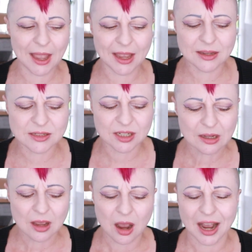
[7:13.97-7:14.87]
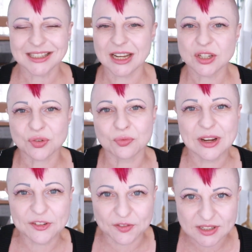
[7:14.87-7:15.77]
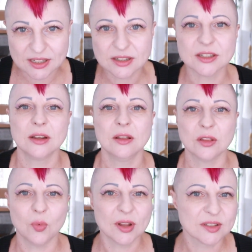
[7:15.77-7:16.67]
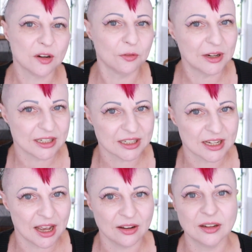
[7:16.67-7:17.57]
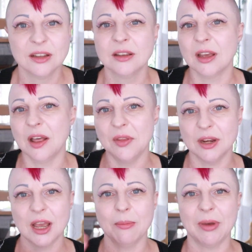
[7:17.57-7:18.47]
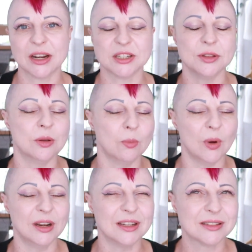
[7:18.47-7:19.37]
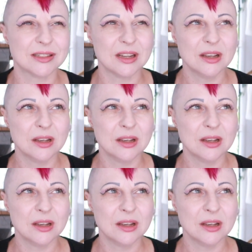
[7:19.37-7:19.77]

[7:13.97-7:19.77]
And I tend to revisit the ones I've written down and then come back to them when it's